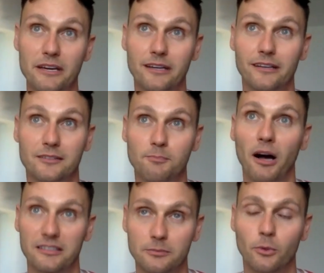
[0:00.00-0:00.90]
it's
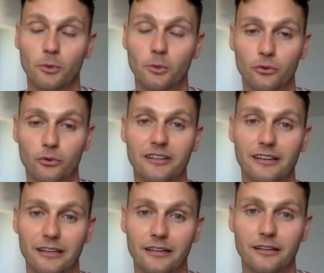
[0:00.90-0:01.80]
possible to do it
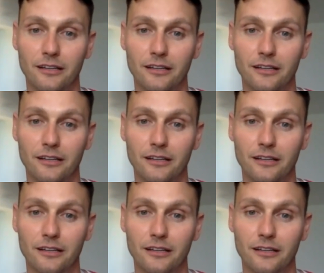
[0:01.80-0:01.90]
here.